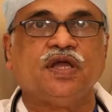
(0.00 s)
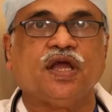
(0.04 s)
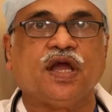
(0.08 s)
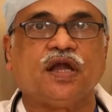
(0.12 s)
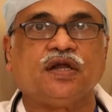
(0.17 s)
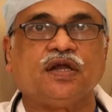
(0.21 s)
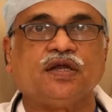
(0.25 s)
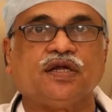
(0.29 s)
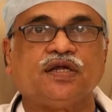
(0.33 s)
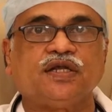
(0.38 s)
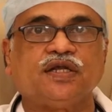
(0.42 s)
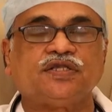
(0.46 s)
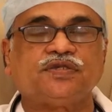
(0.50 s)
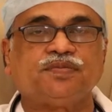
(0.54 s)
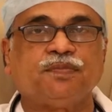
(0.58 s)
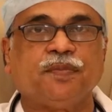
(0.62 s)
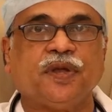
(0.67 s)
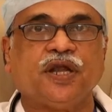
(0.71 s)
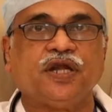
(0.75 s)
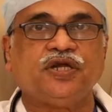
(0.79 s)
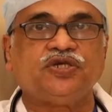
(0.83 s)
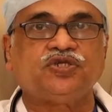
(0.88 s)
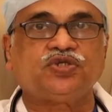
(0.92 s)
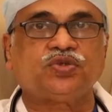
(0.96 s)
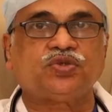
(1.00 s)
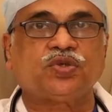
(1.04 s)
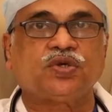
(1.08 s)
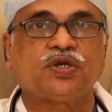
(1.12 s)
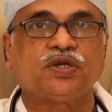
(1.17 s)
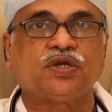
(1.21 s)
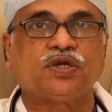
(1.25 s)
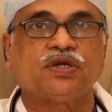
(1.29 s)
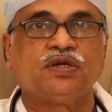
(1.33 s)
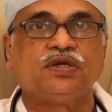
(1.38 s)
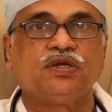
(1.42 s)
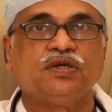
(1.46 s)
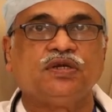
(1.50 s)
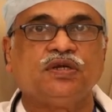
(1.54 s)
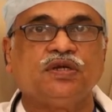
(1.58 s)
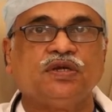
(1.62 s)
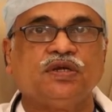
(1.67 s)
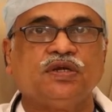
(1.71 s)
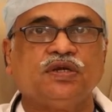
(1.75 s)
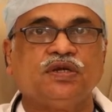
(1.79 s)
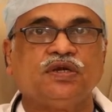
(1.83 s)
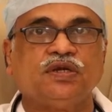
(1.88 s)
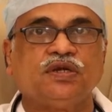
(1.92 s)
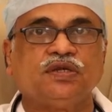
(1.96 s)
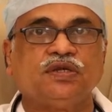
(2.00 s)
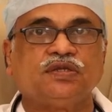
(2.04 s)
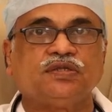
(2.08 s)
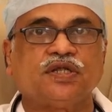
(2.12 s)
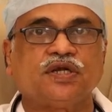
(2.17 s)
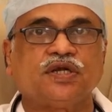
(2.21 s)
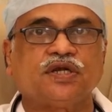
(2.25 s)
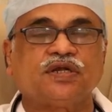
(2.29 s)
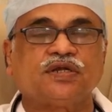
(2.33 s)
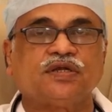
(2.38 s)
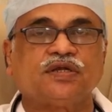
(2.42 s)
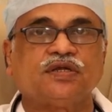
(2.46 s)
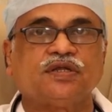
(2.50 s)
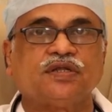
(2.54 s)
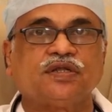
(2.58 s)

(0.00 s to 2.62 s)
and it is made sure that